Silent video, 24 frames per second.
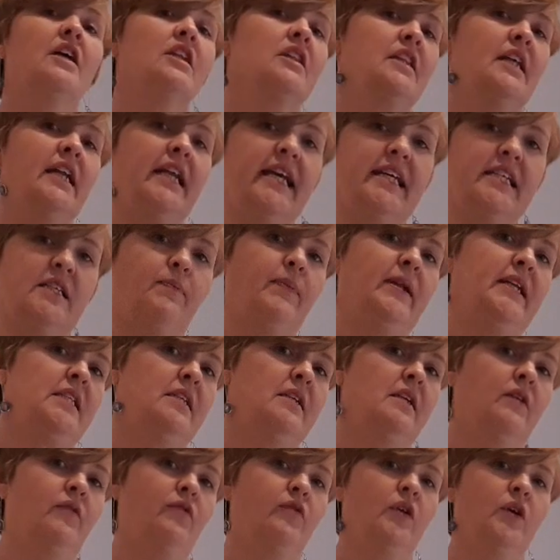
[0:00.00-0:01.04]
the less
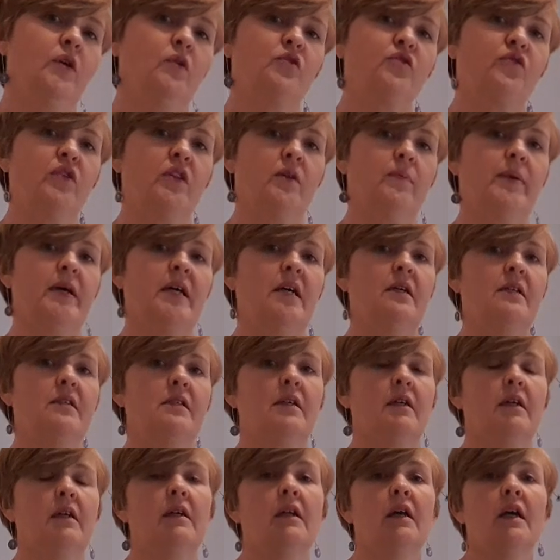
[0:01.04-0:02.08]
pleasant it feels for the
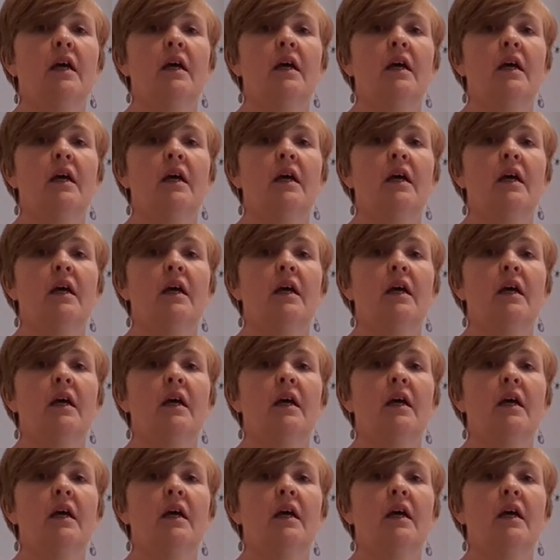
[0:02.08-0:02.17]
person.